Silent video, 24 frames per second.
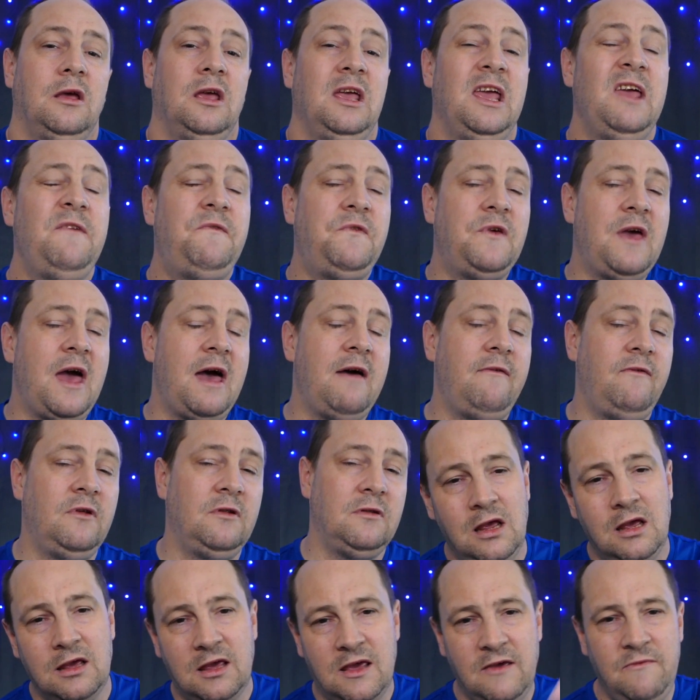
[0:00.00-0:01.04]
If you haven't,
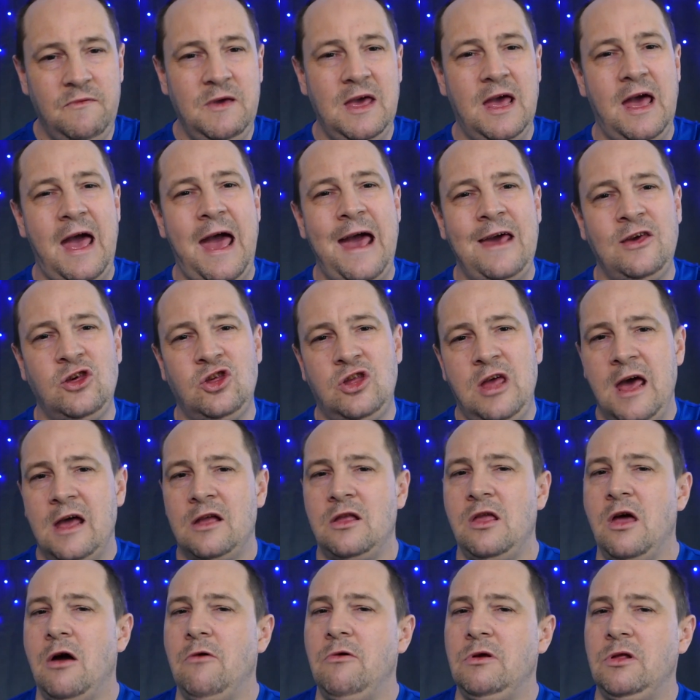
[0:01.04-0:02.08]
give me a hashtag
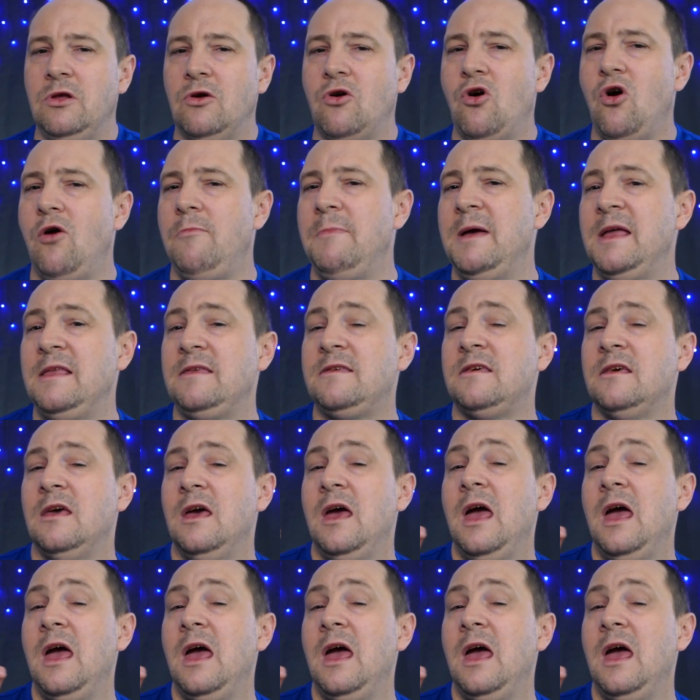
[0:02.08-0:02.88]
no in the comments.